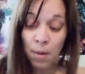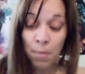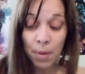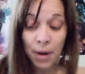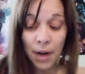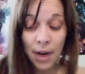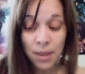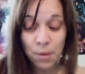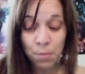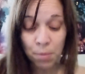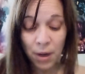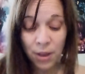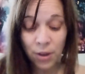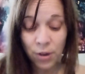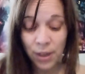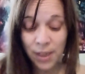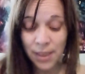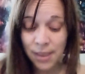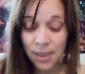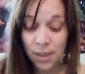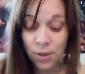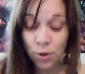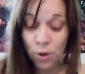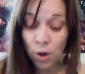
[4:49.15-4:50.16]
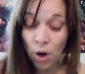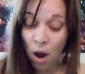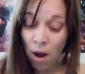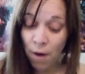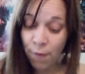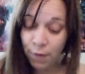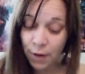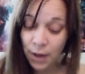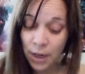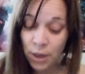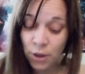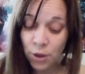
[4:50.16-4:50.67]
But as brother and sister
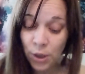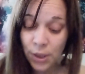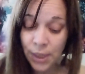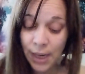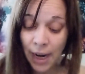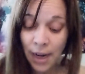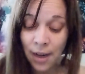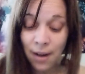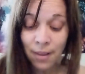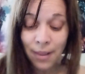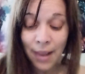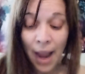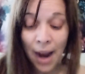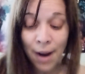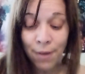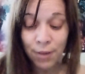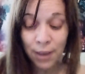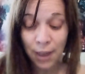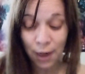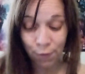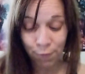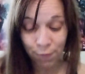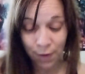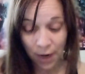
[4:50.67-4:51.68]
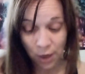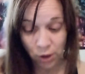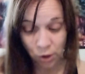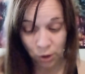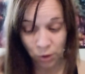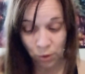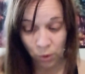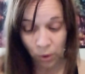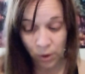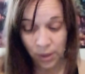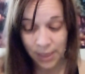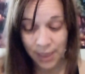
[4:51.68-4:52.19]
often entertain a lively
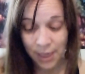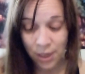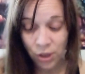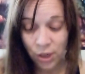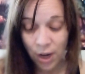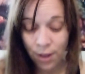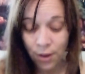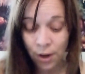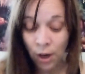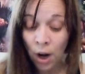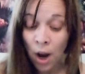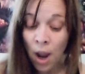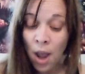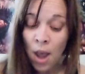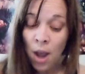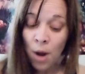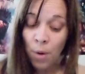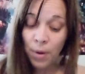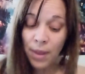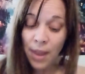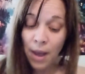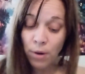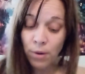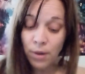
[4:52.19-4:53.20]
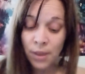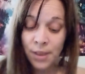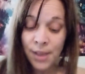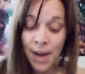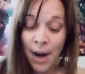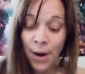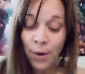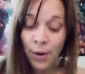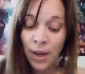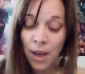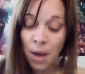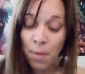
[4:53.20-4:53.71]
affection towards each other without
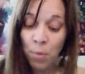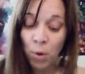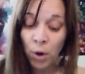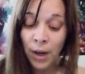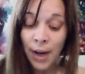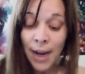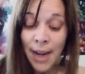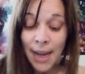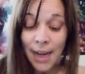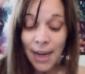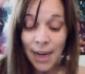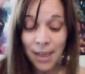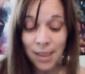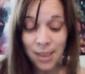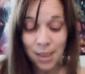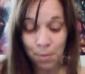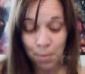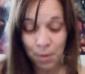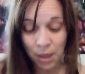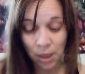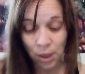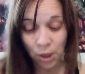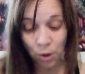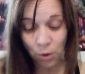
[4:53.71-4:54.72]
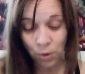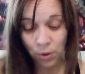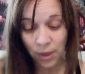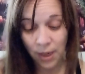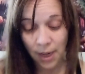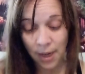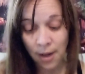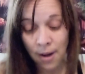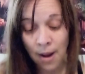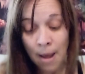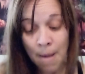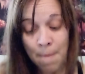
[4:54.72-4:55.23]
desiring a more intimate
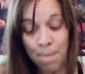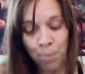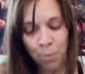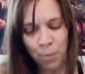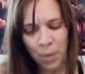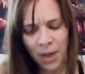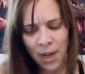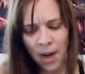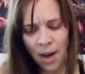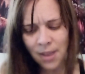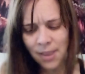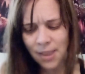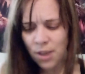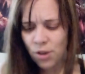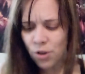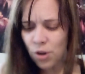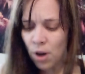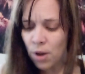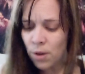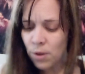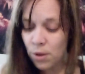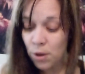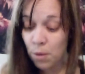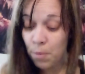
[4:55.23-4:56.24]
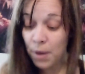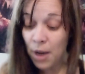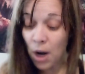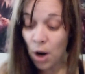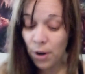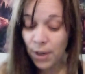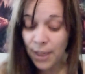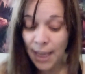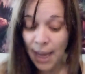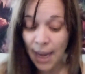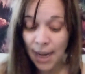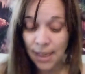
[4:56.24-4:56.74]
union, may not such also be
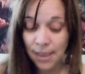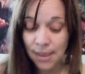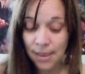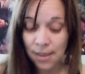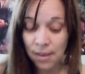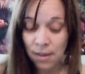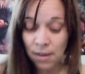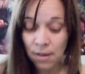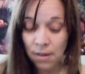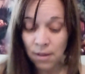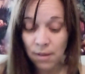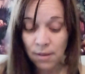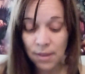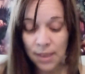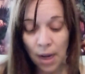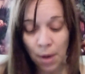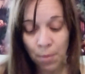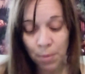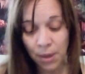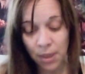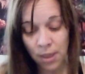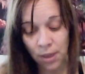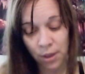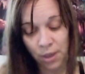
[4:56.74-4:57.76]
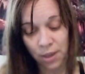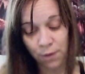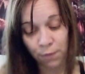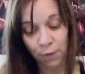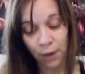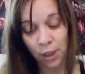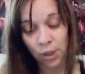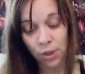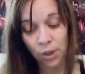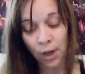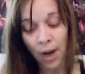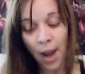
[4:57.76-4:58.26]
our case? Tell me, dearest
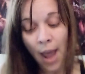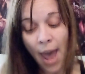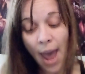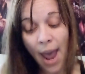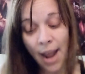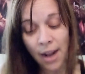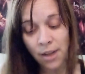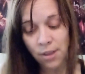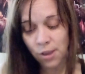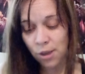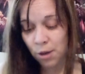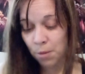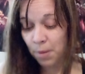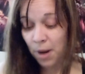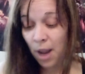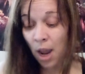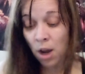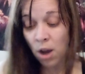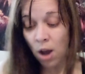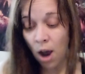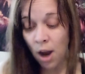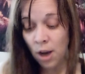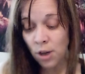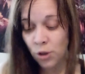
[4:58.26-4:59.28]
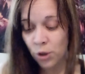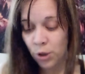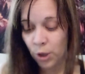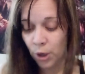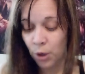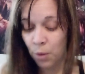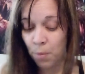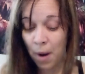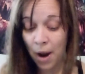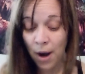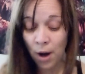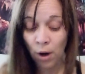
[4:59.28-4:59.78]
Victor, answer me, I conjure
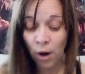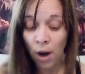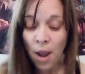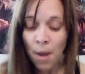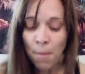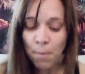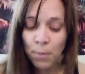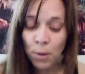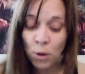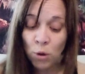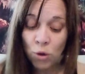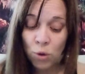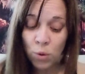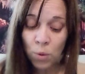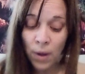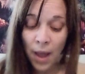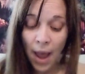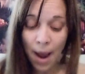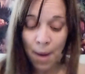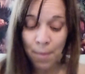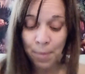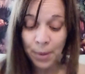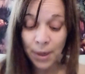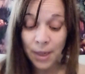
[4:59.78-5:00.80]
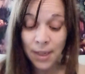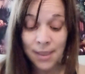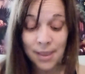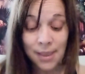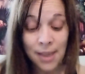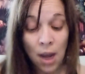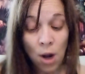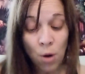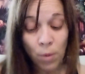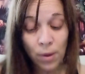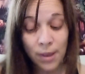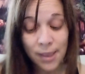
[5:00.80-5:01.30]
you, by our mutual happiness,
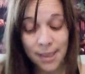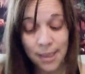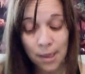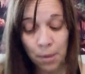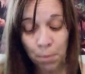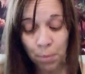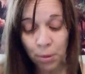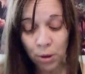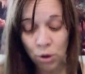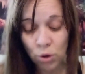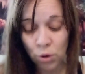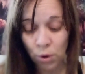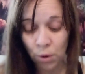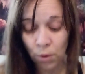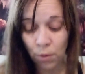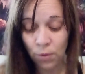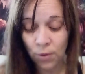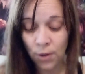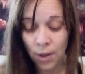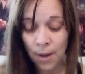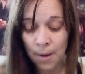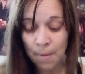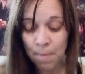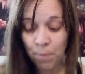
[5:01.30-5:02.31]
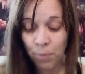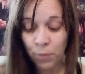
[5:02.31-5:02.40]
with simple truth.